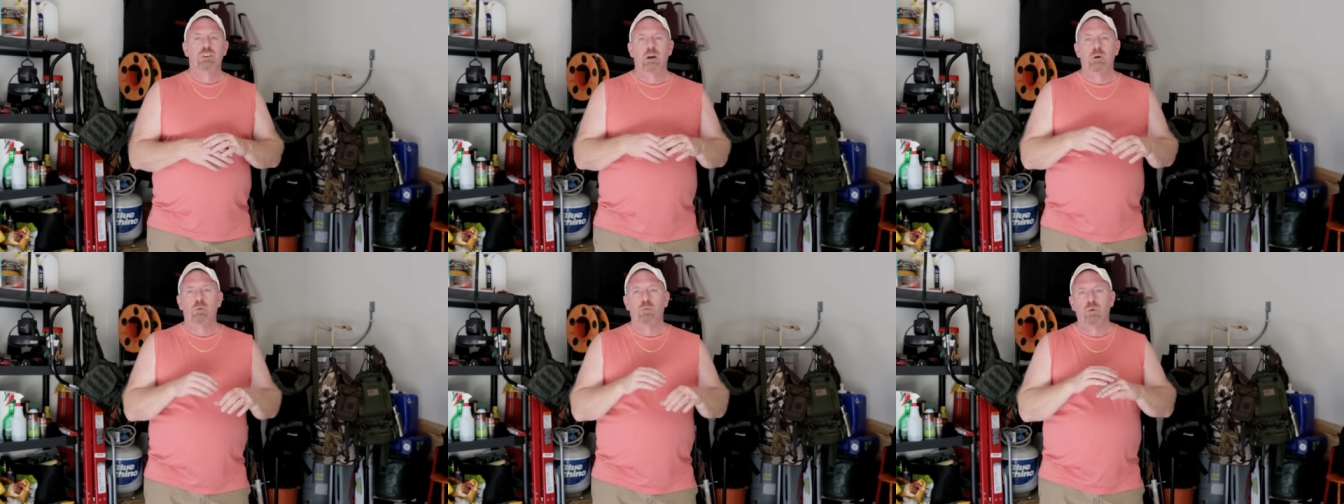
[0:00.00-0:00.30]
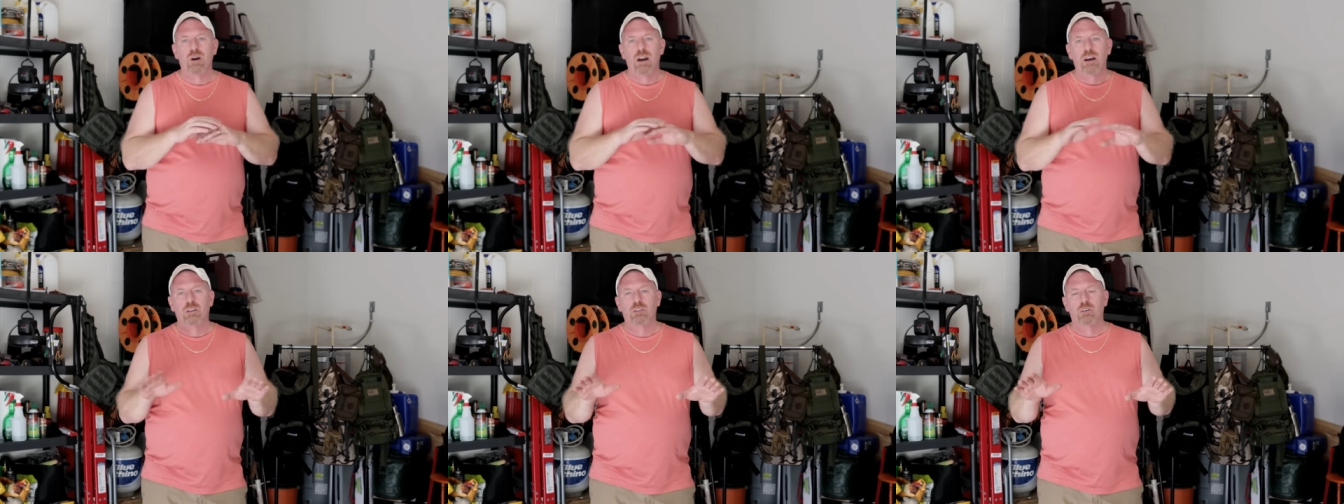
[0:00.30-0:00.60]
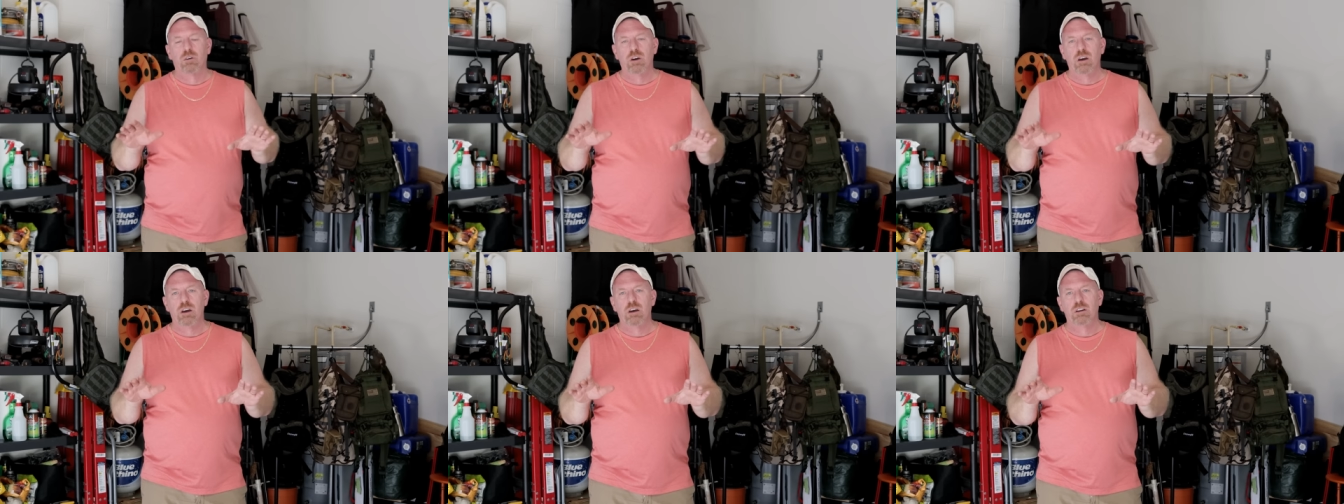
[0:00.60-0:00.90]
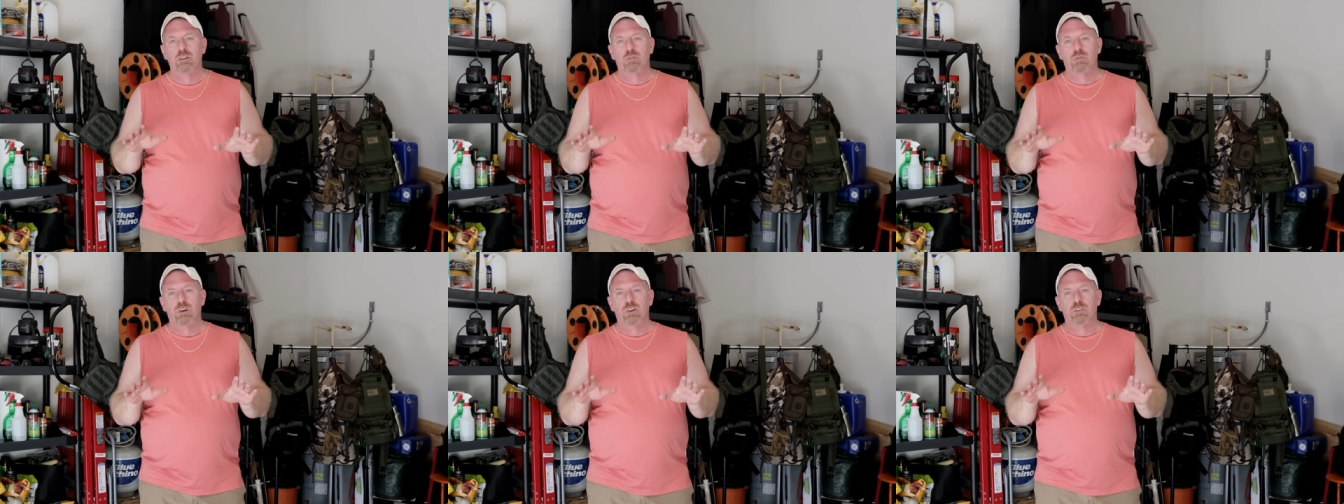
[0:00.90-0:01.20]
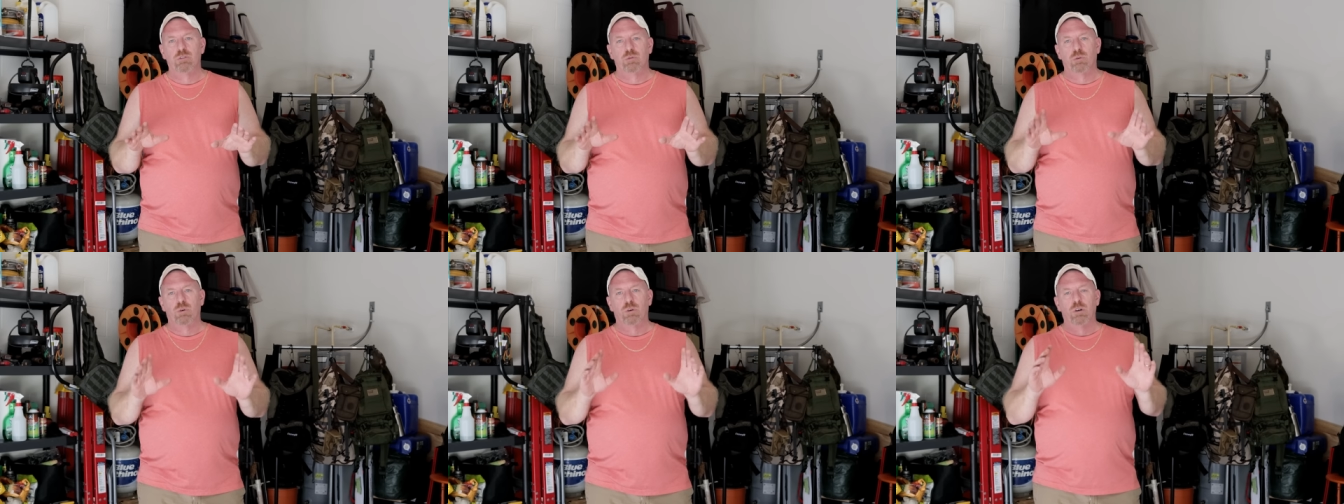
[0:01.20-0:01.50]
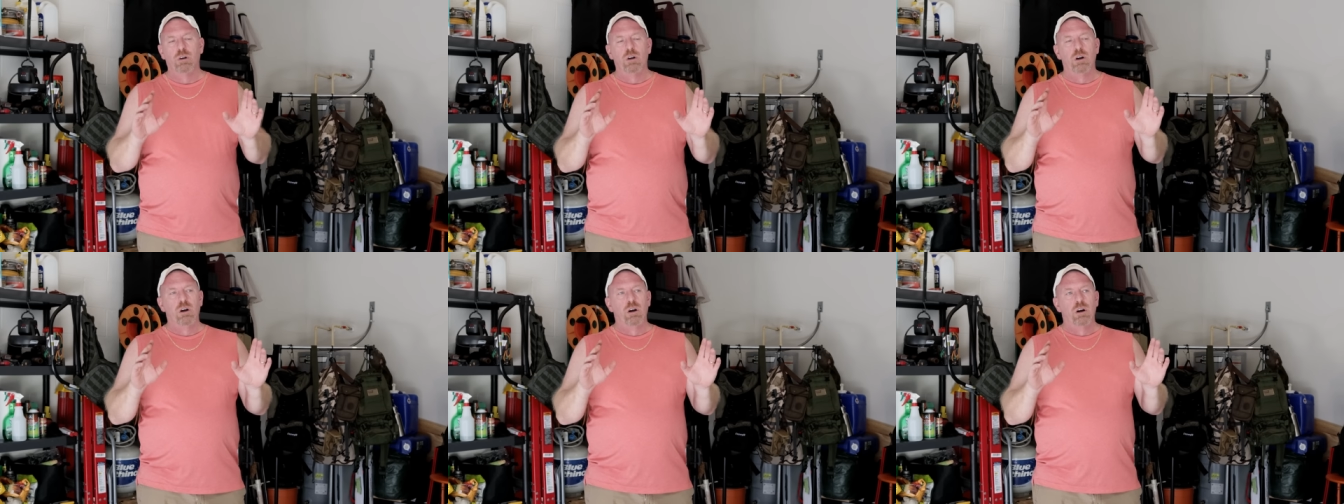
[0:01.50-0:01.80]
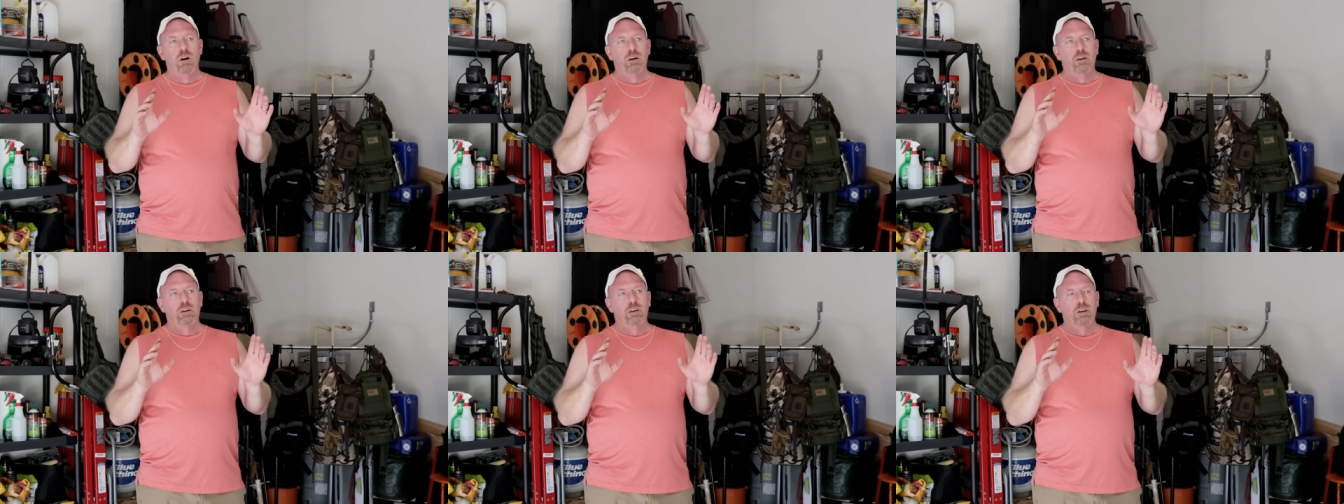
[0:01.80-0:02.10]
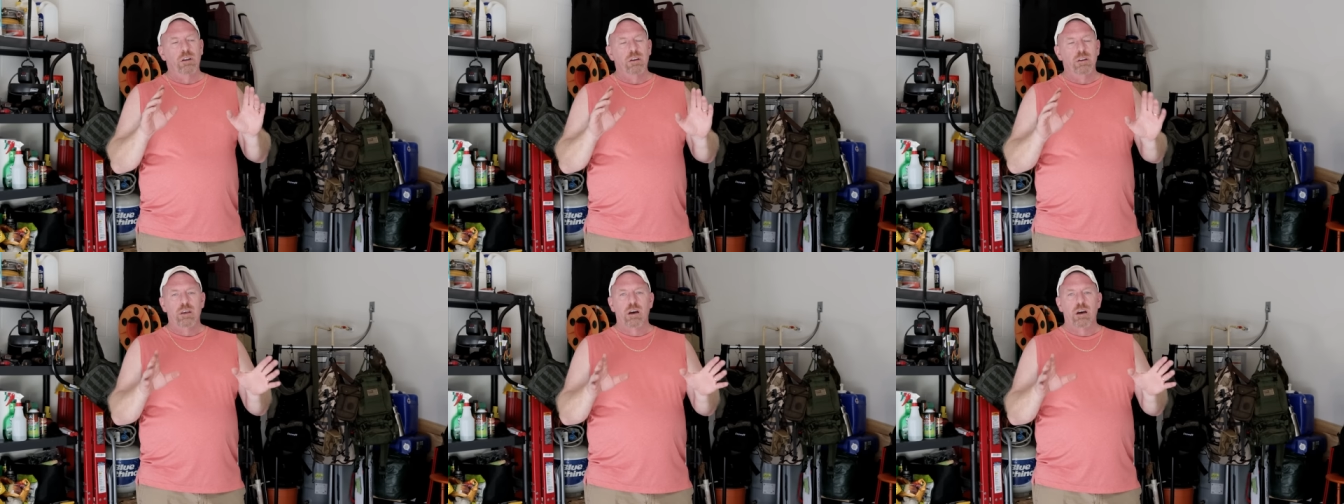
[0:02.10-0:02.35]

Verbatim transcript: a regular individual, can